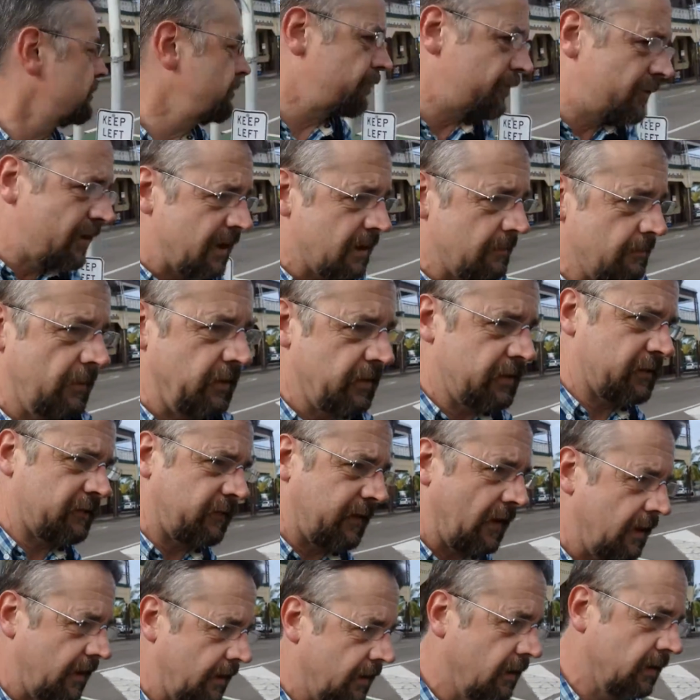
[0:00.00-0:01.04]
pretty much
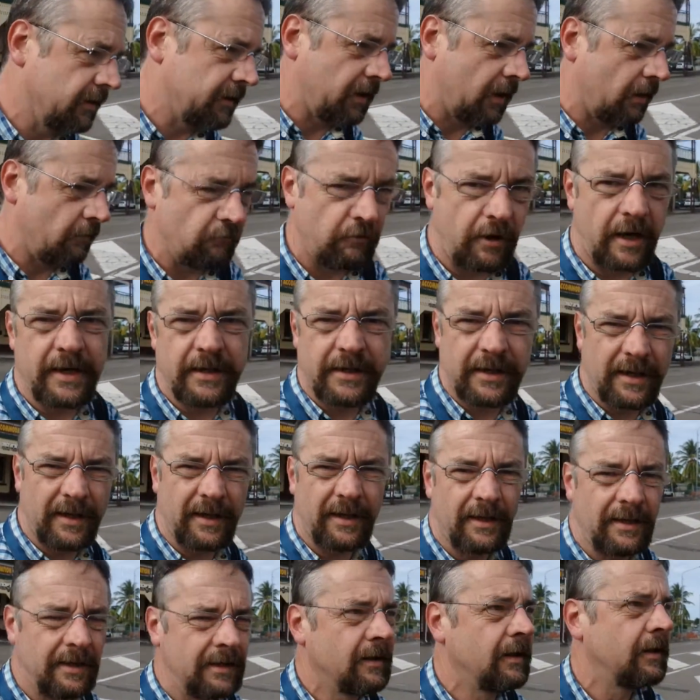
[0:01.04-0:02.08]
flying under the
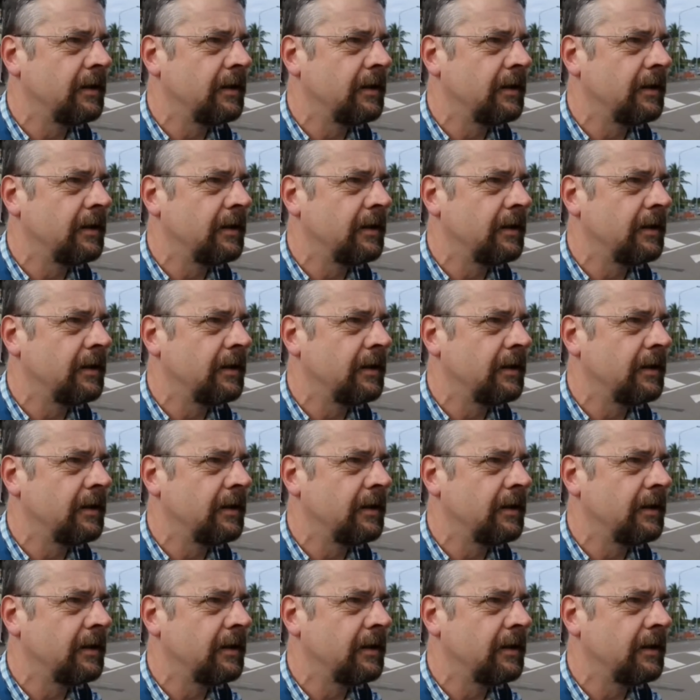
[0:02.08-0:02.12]
radar.